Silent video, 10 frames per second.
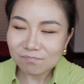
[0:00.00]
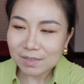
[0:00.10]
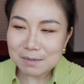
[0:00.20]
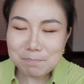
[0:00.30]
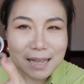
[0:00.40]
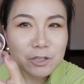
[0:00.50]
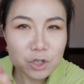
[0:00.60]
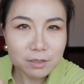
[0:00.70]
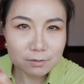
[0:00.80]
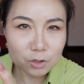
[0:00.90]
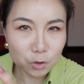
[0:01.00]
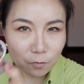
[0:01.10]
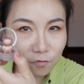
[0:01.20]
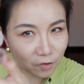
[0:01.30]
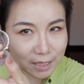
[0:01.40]
imagine to
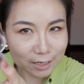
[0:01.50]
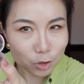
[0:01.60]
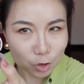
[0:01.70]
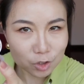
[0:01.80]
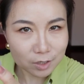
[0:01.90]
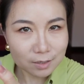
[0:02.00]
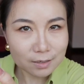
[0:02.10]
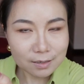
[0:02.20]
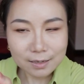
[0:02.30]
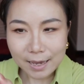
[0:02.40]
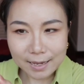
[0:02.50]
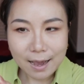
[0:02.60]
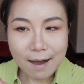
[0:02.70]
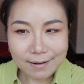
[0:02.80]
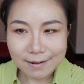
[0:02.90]
finish a
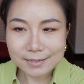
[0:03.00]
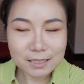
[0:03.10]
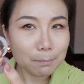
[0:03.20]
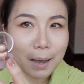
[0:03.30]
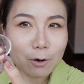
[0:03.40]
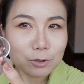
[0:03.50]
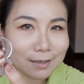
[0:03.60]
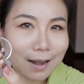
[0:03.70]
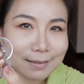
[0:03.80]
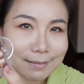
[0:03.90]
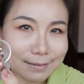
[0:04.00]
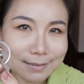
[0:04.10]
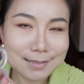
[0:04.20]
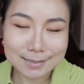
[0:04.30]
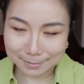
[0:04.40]
highlighting powder like
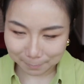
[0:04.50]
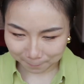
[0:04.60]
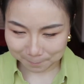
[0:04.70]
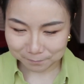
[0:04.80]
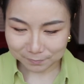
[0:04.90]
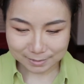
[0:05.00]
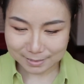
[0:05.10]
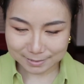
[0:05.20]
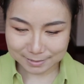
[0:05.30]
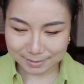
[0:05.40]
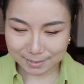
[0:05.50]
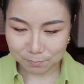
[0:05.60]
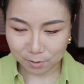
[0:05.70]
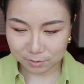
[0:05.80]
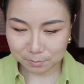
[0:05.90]
this? This is
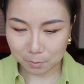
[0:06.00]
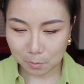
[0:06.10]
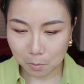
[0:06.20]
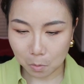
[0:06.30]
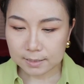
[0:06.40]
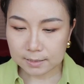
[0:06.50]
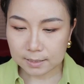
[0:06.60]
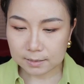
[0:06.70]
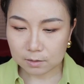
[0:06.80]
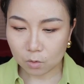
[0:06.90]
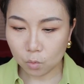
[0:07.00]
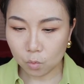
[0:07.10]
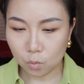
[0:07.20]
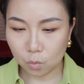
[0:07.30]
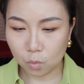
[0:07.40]
impossible. It is,
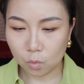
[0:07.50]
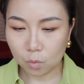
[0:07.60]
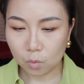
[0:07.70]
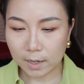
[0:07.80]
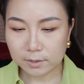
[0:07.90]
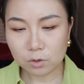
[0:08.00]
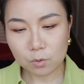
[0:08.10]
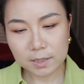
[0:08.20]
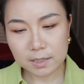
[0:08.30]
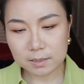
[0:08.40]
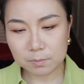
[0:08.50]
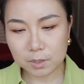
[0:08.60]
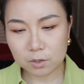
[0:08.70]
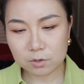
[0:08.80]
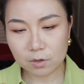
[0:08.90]
oh, I don't know whether it's
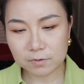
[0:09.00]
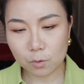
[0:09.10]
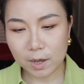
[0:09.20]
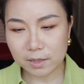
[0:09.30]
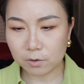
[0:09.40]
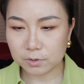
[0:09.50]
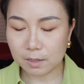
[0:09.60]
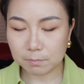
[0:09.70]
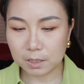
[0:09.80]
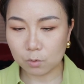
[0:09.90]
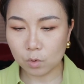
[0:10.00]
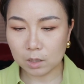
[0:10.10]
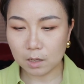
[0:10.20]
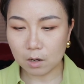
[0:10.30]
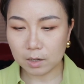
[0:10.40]
because of the weather or something.
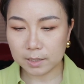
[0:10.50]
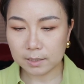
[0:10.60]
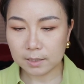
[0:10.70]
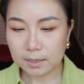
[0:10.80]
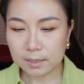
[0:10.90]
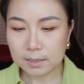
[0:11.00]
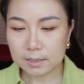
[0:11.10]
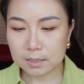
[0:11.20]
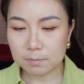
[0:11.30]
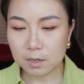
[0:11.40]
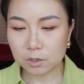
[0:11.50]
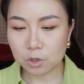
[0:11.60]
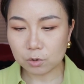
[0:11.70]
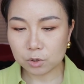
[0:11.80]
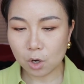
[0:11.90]
When I smudge
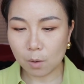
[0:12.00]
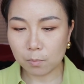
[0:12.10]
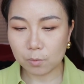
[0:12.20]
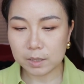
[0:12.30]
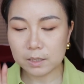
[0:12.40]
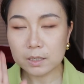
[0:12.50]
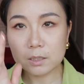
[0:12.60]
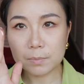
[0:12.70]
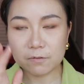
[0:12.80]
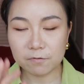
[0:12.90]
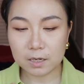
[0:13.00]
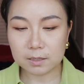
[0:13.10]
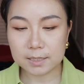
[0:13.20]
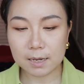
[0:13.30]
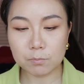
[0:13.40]
on top with a little bit of finger
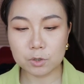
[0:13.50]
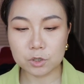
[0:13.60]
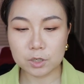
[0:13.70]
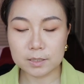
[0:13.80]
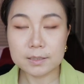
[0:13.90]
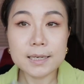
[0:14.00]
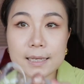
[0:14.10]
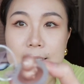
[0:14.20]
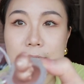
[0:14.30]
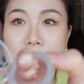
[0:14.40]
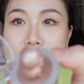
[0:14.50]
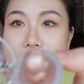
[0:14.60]
temperature, it's getting